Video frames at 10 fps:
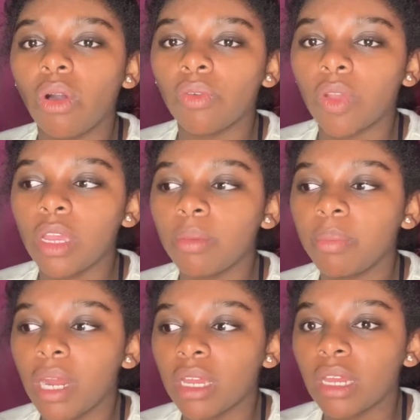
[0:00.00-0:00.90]
all right, but
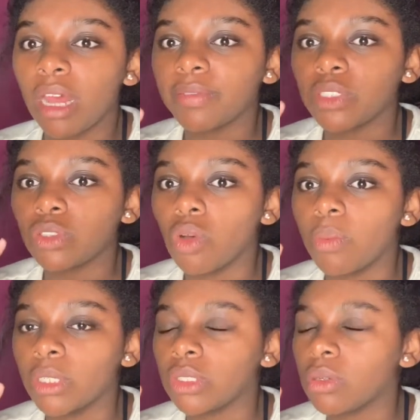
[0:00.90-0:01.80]
I could have so
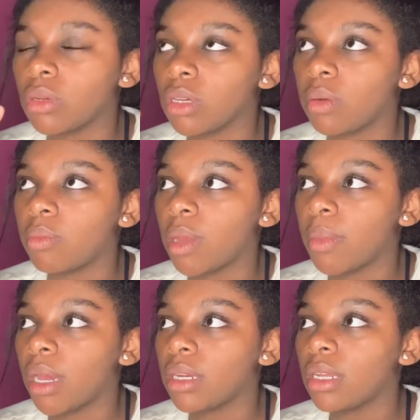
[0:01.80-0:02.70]
much going on in my
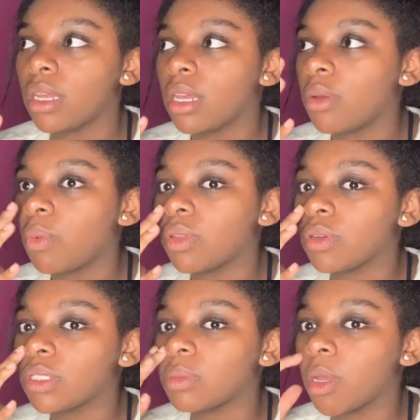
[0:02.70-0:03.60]
mind, whether
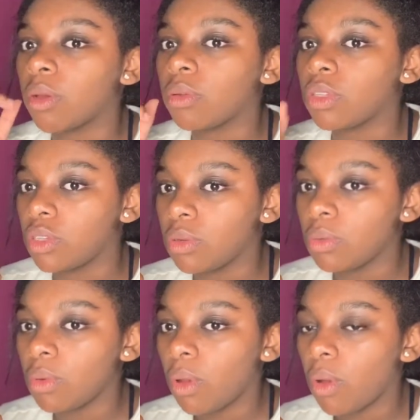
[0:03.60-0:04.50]
it's about
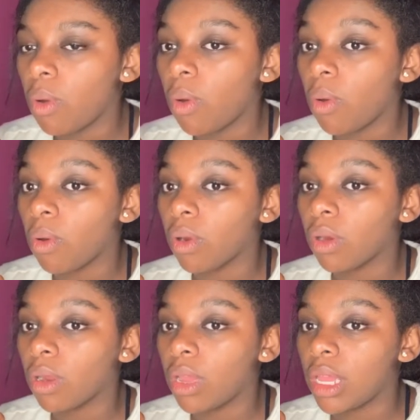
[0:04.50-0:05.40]
you
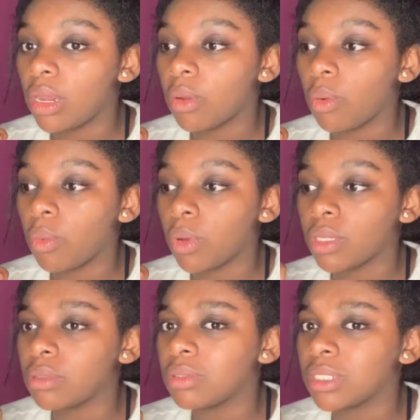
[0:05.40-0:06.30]
or in what
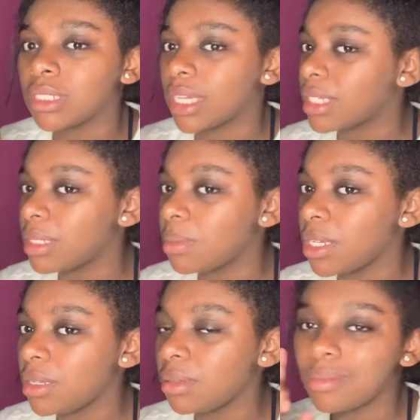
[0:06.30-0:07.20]
you just said to
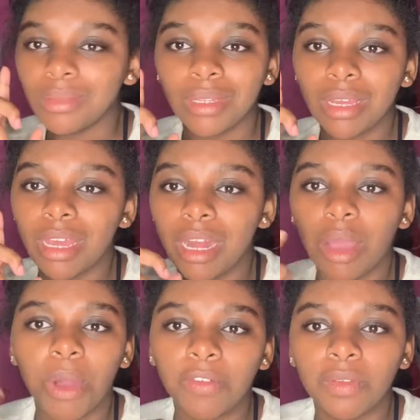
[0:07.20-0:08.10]
me and
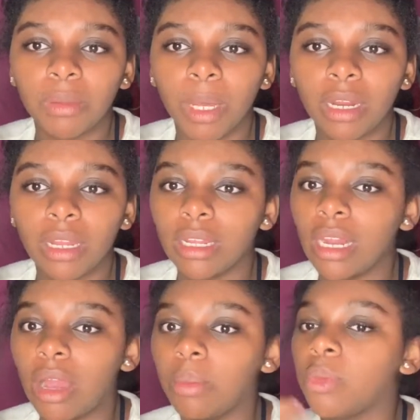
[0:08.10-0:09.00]
how I feel about it, and
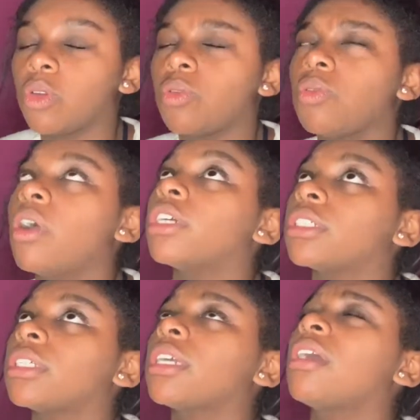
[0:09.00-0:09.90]
now I'm crushed, like